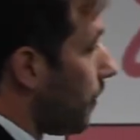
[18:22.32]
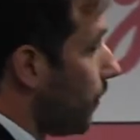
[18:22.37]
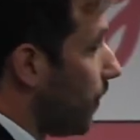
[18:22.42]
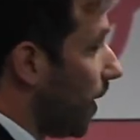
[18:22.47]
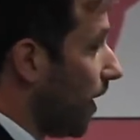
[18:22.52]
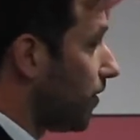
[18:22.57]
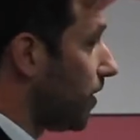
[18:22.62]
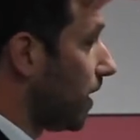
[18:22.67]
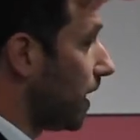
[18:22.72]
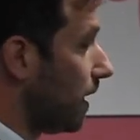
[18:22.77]

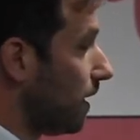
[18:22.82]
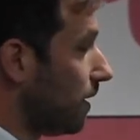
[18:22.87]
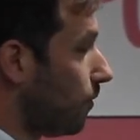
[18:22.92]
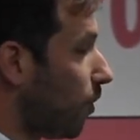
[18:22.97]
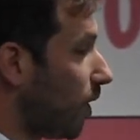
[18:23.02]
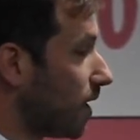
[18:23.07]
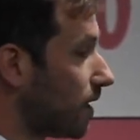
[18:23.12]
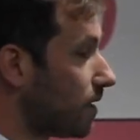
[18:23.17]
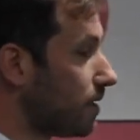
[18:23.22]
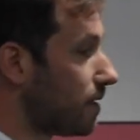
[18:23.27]
Basically,
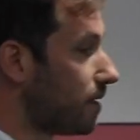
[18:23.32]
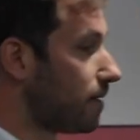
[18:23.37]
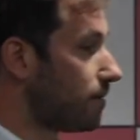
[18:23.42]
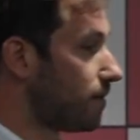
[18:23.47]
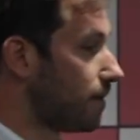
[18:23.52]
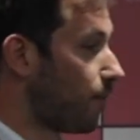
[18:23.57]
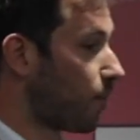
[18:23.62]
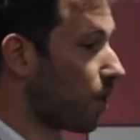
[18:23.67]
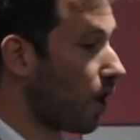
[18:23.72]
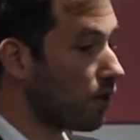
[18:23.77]
what
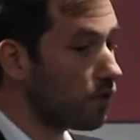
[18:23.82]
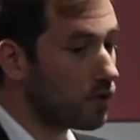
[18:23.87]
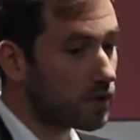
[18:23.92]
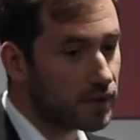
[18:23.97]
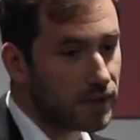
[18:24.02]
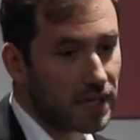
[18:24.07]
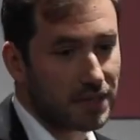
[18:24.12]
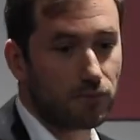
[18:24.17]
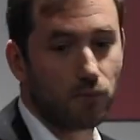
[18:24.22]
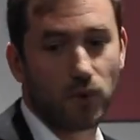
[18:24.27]

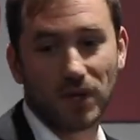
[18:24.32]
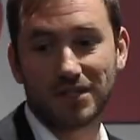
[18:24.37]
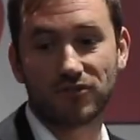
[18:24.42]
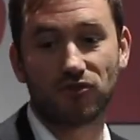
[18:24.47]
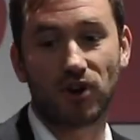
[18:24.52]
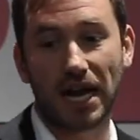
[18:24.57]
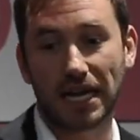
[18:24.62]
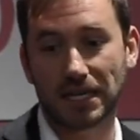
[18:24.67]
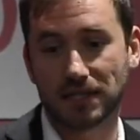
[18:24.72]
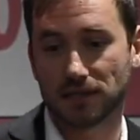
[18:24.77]

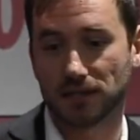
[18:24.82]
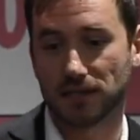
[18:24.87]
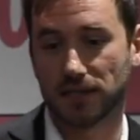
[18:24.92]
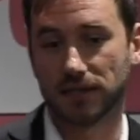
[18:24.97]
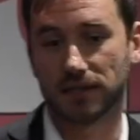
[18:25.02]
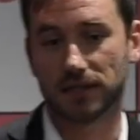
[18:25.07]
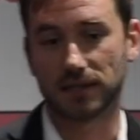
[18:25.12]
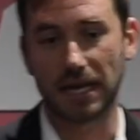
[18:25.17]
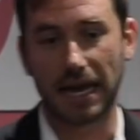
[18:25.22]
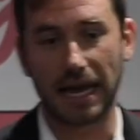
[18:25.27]
tracks
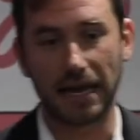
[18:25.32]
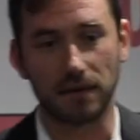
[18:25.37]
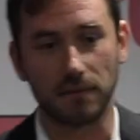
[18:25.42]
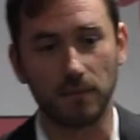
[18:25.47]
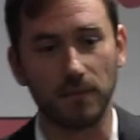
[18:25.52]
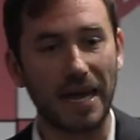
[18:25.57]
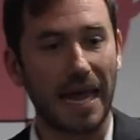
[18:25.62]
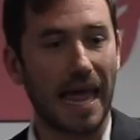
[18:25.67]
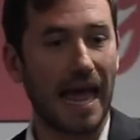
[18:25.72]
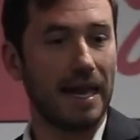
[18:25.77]
is, again,
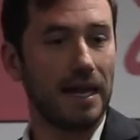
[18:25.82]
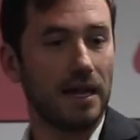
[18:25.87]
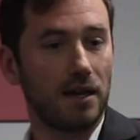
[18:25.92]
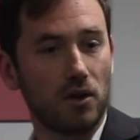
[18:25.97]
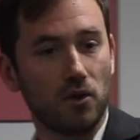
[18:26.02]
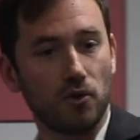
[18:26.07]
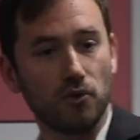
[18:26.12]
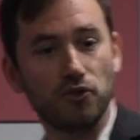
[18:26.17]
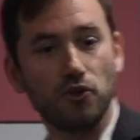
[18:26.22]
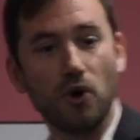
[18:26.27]

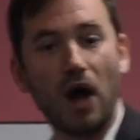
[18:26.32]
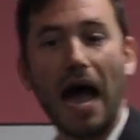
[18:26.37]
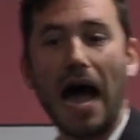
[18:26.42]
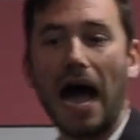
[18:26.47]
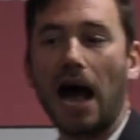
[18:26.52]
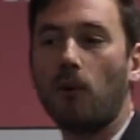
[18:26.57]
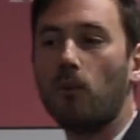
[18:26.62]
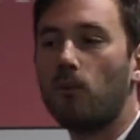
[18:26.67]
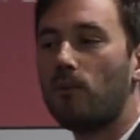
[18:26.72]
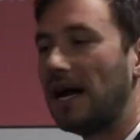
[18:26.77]
mechanical load. So
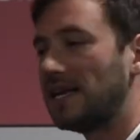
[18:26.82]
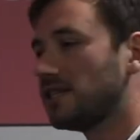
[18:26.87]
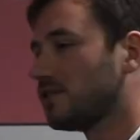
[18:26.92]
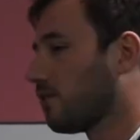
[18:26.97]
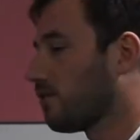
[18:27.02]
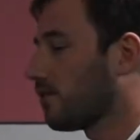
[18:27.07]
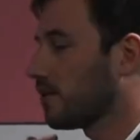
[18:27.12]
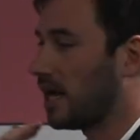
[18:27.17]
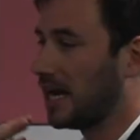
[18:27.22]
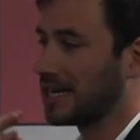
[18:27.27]
how much
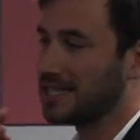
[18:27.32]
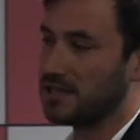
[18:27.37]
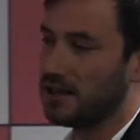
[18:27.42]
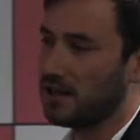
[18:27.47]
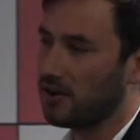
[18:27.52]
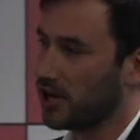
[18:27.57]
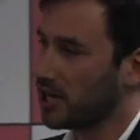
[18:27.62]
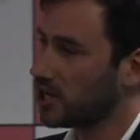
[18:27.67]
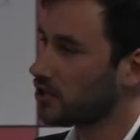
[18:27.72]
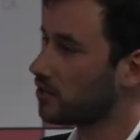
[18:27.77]
of
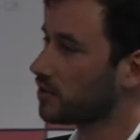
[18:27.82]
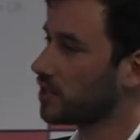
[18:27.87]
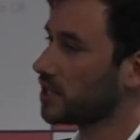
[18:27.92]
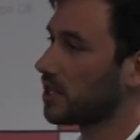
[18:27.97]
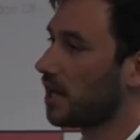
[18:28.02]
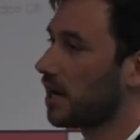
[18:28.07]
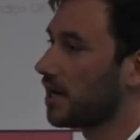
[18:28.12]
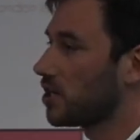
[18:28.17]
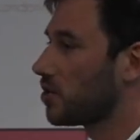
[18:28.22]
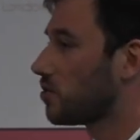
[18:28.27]
accelerations,
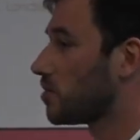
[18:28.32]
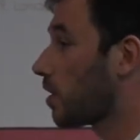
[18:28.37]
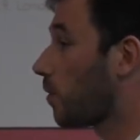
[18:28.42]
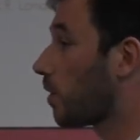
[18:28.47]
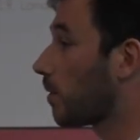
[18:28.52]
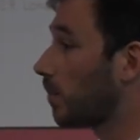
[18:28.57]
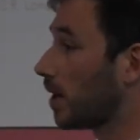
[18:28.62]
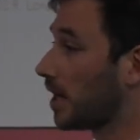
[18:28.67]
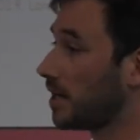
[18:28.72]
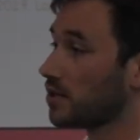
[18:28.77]
decelerations
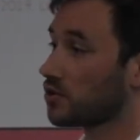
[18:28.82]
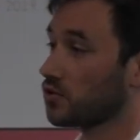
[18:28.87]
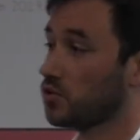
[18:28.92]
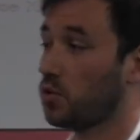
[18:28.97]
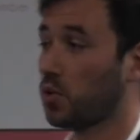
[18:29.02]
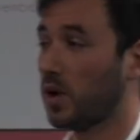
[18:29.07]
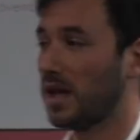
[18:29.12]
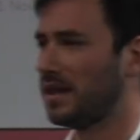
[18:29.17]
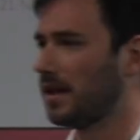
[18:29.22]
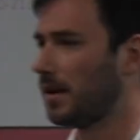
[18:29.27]
our players do
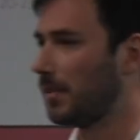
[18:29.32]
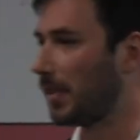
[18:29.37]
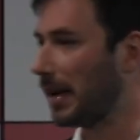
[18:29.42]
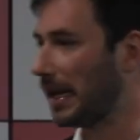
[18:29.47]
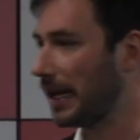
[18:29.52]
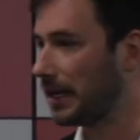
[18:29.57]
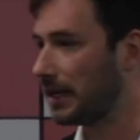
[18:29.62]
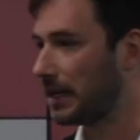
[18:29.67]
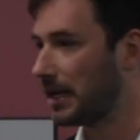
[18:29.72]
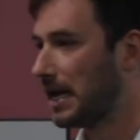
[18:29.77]
when they
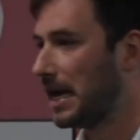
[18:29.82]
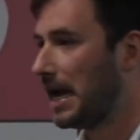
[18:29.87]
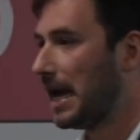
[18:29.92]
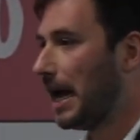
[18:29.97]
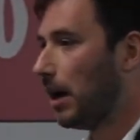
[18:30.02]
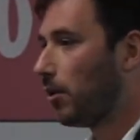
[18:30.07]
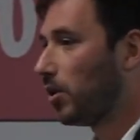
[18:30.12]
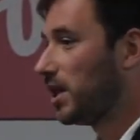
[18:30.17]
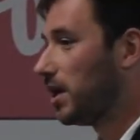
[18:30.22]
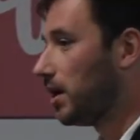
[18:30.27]
play
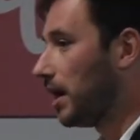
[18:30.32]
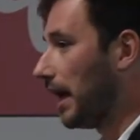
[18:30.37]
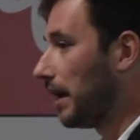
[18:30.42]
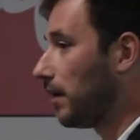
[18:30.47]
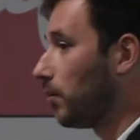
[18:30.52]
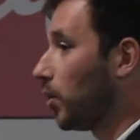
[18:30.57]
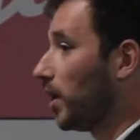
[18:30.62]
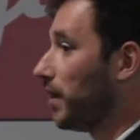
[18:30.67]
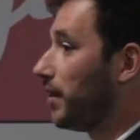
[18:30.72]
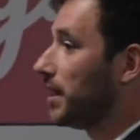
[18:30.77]

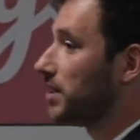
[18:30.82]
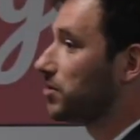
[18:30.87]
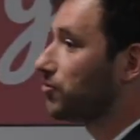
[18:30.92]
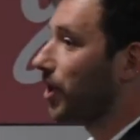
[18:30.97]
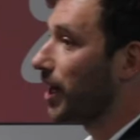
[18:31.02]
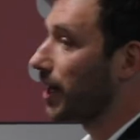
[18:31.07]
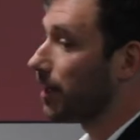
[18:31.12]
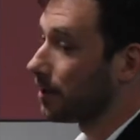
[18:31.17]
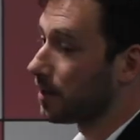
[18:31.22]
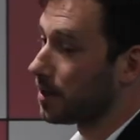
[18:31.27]
and when they
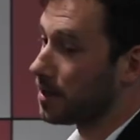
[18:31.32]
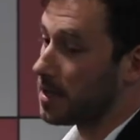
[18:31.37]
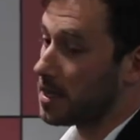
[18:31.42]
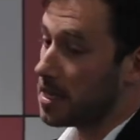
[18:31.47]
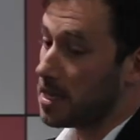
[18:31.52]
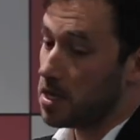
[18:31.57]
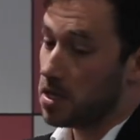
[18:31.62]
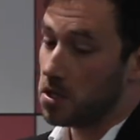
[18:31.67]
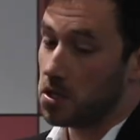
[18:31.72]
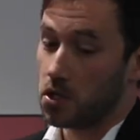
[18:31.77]
train.
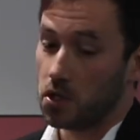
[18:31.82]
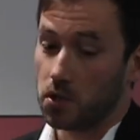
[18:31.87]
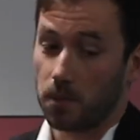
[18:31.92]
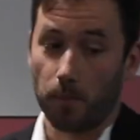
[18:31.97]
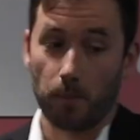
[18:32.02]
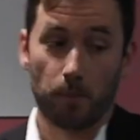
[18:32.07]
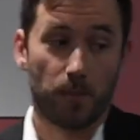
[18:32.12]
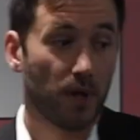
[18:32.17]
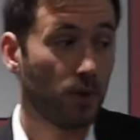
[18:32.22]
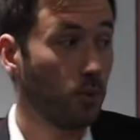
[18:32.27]

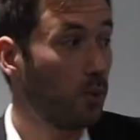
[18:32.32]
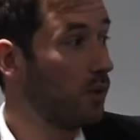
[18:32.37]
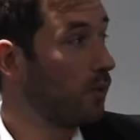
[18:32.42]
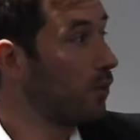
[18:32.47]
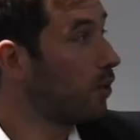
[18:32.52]
But we